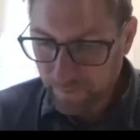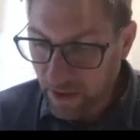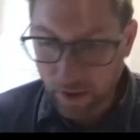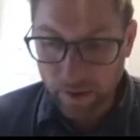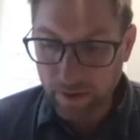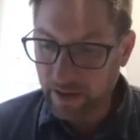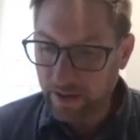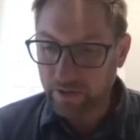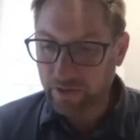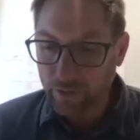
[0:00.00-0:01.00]
Oh,
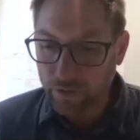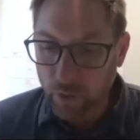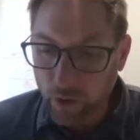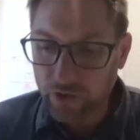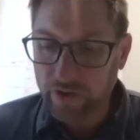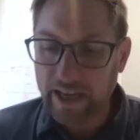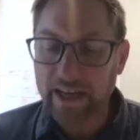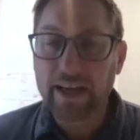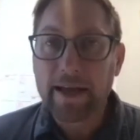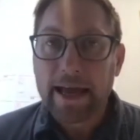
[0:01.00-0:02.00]
it was the worst.
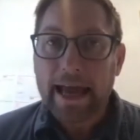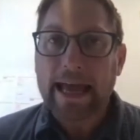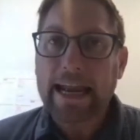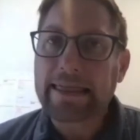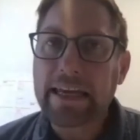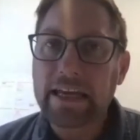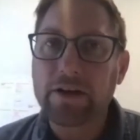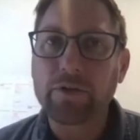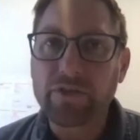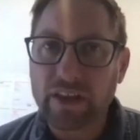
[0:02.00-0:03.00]
And I think
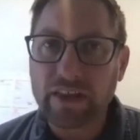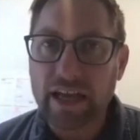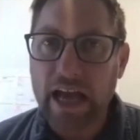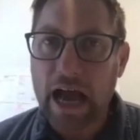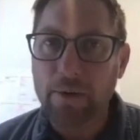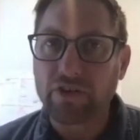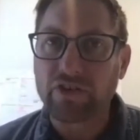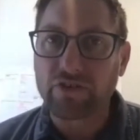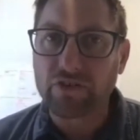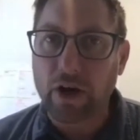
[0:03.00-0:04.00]
here was the thing. I was
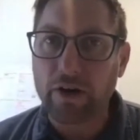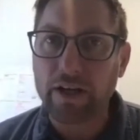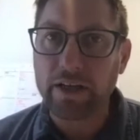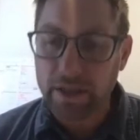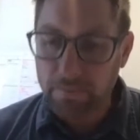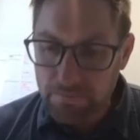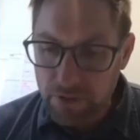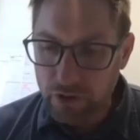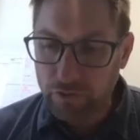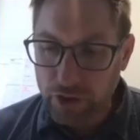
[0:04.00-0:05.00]
starting to
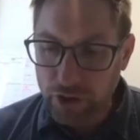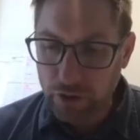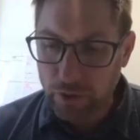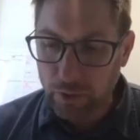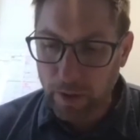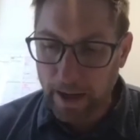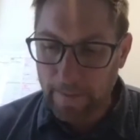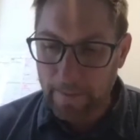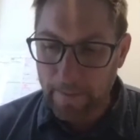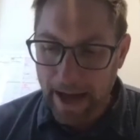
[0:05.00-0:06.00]
move to a
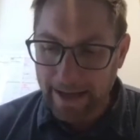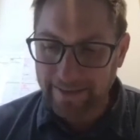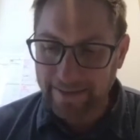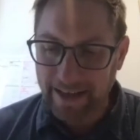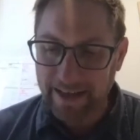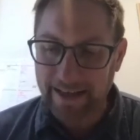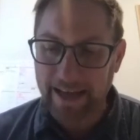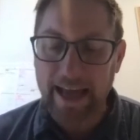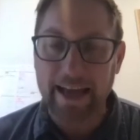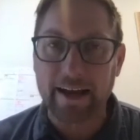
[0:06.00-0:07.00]
mindset and
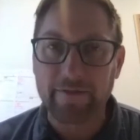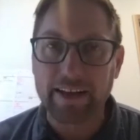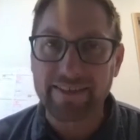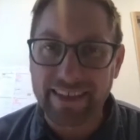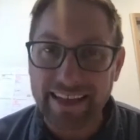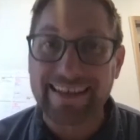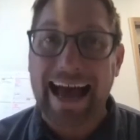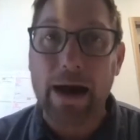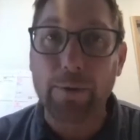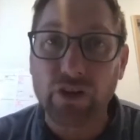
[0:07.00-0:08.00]
ache of, is this
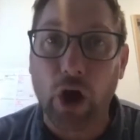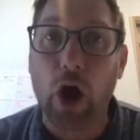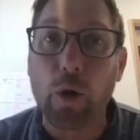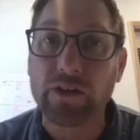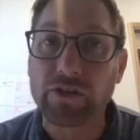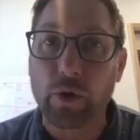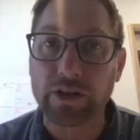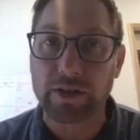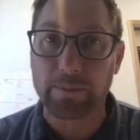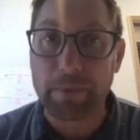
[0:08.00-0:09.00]
how it's always
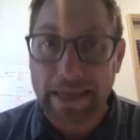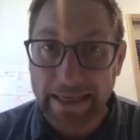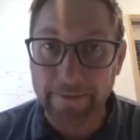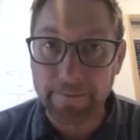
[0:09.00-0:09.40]
going to be?